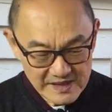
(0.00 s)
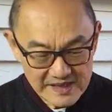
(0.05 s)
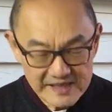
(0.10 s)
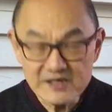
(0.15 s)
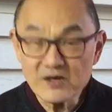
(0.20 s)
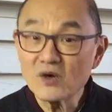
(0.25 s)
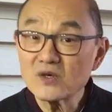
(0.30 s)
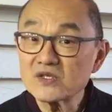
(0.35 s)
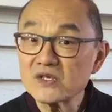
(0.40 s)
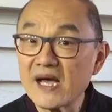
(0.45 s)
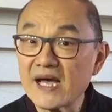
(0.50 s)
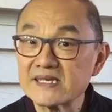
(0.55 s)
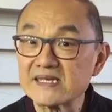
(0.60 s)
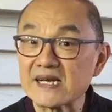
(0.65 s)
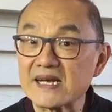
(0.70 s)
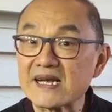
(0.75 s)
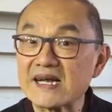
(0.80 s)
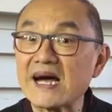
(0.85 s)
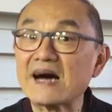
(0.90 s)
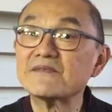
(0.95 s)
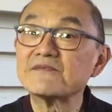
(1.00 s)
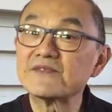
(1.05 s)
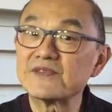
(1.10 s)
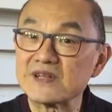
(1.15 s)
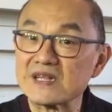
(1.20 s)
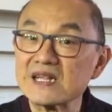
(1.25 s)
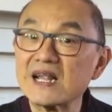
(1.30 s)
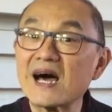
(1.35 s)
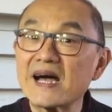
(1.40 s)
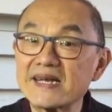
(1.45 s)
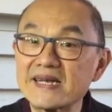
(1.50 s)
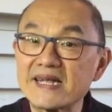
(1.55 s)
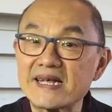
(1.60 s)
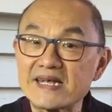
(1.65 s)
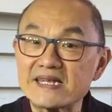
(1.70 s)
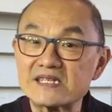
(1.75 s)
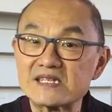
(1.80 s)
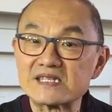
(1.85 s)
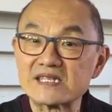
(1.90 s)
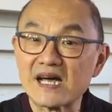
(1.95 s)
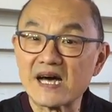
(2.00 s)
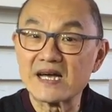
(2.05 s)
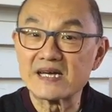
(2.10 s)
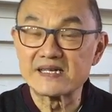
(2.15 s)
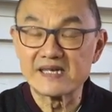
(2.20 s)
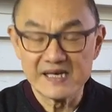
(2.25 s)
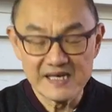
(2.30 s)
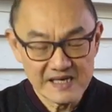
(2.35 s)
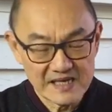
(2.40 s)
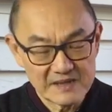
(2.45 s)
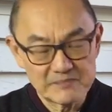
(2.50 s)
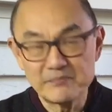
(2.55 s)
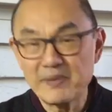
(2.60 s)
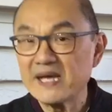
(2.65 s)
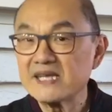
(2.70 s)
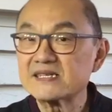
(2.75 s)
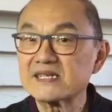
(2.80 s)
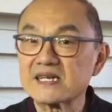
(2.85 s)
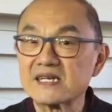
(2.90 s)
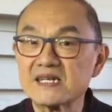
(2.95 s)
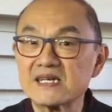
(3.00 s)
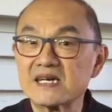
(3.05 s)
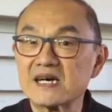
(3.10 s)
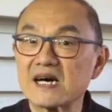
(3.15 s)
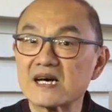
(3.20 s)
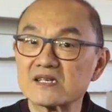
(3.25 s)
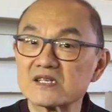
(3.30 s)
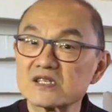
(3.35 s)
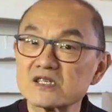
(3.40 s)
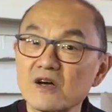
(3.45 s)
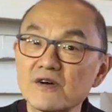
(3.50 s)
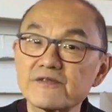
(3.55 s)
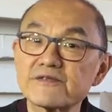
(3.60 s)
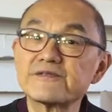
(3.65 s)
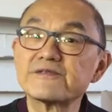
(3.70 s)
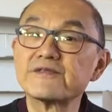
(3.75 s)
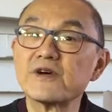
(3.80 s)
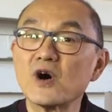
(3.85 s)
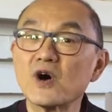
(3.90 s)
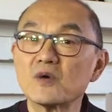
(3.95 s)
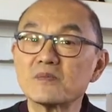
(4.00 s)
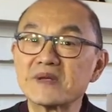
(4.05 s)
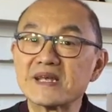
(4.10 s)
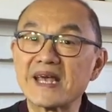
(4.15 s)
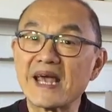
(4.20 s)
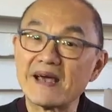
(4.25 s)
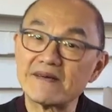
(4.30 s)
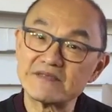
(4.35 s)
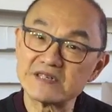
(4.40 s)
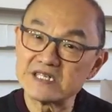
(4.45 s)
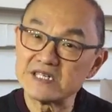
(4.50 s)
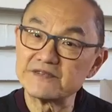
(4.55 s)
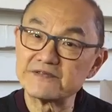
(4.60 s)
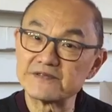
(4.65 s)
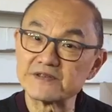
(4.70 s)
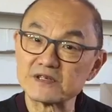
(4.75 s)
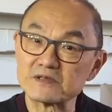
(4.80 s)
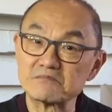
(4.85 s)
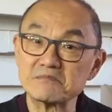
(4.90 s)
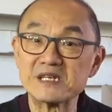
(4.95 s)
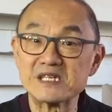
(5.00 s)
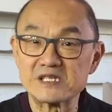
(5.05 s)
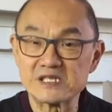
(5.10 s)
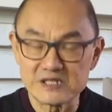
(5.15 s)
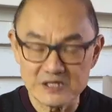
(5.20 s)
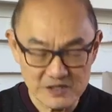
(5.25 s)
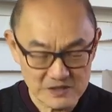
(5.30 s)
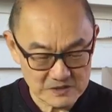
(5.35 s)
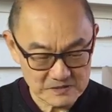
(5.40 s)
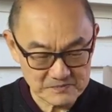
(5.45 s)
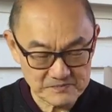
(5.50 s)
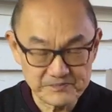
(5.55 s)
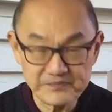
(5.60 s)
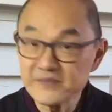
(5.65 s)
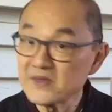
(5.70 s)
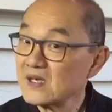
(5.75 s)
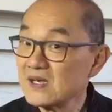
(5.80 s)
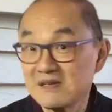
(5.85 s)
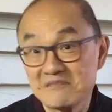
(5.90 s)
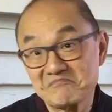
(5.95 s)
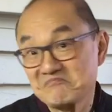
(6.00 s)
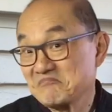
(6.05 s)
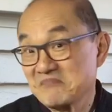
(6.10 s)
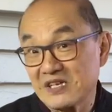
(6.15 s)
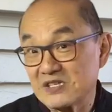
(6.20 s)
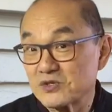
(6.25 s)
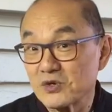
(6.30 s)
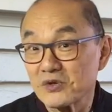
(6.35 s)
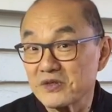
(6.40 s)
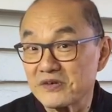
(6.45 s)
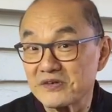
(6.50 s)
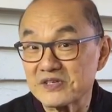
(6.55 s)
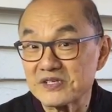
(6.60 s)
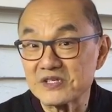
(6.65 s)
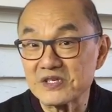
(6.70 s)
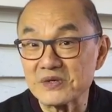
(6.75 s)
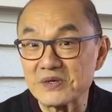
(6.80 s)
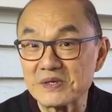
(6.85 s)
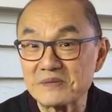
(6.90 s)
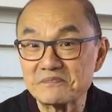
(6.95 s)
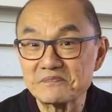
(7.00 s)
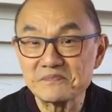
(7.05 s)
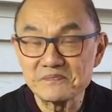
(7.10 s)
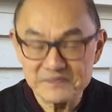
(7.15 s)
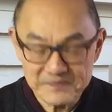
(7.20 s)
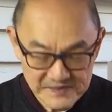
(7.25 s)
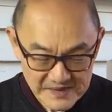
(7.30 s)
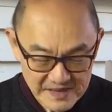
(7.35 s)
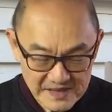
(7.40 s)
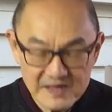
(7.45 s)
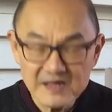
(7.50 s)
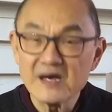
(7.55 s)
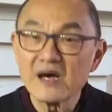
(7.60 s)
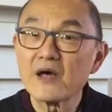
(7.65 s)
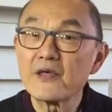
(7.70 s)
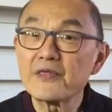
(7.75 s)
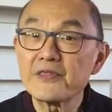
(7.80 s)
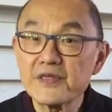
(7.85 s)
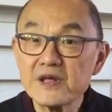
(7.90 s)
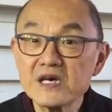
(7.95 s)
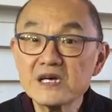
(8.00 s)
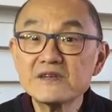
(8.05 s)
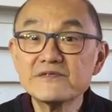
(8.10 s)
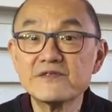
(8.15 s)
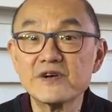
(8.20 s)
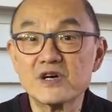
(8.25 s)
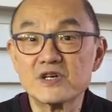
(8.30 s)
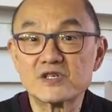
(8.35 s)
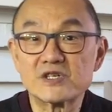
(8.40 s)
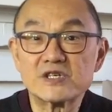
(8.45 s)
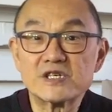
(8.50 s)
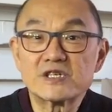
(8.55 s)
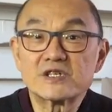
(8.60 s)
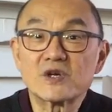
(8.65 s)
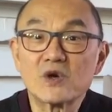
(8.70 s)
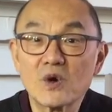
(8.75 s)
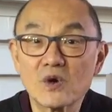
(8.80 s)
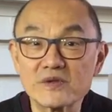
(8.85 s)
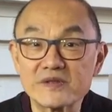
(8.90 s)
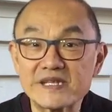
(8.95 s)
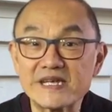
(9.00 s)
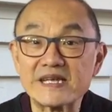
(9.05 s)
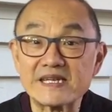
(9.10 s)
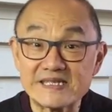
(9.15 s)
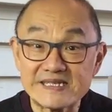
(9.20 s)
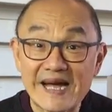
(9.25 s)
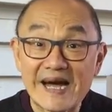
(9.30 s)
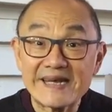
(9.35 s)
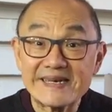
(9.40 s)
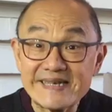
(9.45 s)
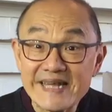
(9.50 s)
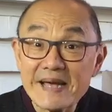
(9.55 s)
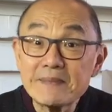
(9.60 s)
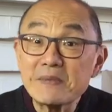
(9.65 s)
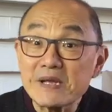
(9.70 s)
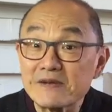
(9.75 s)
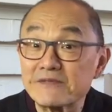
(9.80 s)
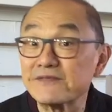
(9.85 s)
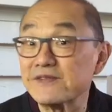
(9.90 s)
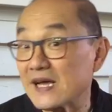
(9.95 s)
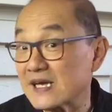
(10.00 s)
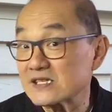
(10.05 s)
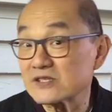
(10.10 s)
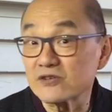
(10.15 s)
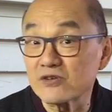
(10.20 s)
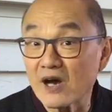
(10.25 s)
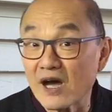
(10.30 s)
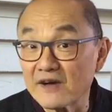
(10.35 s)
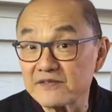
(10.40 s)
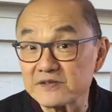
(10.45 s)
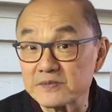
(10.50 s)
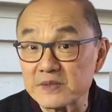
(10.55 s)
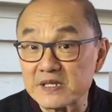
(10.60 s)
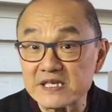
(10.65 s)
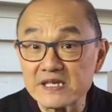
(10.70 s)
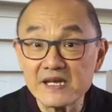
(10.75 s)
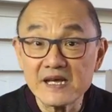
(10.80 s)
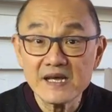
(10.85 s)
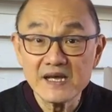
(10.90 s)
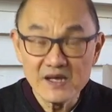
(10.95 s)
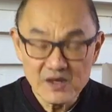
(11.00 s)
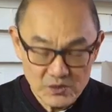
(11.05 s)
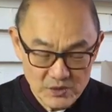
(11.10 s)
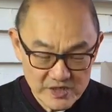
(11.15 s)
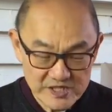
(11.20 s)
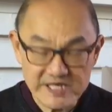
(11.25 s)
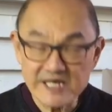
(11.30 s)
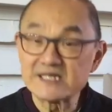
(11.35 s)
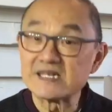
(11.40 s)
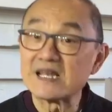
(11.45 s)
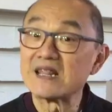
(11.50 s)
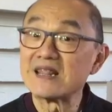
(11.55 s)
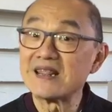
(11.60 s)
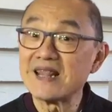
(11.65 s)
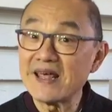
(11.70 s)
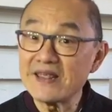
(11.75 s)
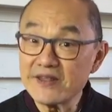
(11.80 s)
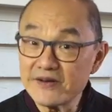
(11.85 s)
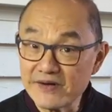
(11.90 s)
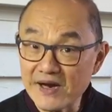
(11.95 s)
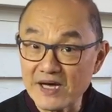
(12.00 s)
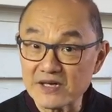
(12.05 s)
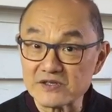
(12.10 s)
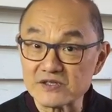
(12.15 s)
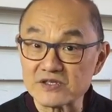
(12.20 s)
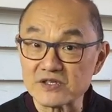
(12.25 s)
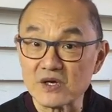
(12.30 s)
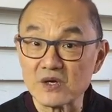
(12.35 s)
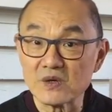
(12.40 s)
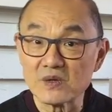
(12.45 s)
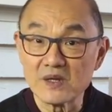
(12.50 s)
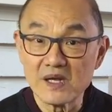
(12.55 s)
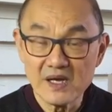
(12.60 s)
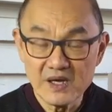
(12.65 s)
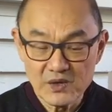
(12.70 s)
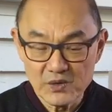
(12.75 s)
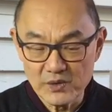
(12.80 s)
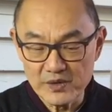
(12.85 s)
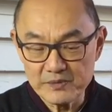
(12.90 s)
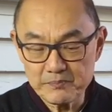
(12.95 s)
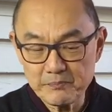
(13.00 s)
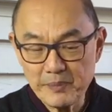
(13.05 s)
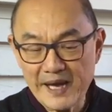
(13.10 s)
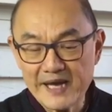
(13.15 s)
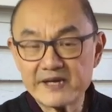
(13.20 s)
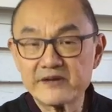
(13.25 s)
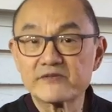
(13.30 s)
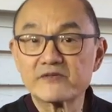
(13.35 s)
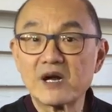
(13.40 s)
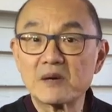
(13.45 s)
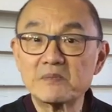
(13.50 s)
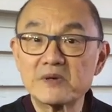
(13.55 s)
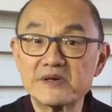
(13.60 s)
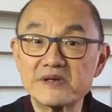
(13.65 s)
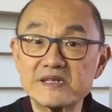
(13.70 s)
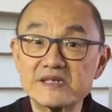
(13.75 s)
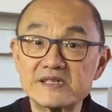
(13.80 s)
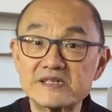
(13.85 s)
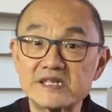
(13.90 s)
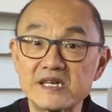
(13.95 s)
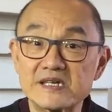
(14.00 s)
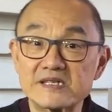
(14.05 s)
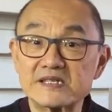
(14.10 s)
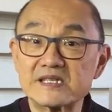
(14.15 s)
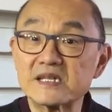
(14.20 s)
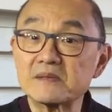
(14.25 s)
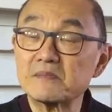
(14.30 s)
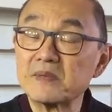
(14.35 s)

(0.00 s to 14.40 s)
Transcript: It also has a comfort lining inside, basically a, a soft foam cavity filled midsole. That's all there is to it. A third version is called the Dynamic Flex Craftsman, which has a leather outsole with padded rubber inserts in the